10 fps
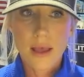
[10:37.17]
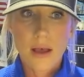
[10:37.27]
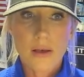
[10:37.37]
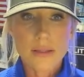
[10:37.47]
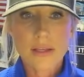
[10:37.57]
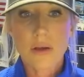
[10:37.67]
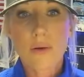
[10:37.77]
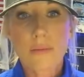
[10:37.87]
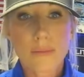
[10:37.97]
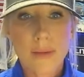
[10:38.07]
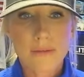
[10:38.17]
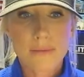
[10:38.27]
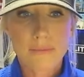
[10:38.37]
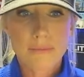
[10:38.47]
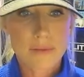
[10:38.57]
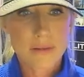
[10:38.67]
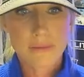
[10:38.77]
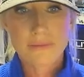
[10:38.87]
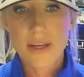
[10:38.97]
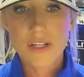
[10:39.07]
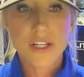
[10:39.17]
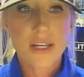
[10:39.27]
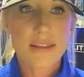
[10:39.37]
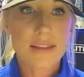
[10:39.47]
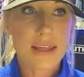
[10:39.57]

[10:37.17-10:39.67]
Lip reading: Also, I'm going to be fishing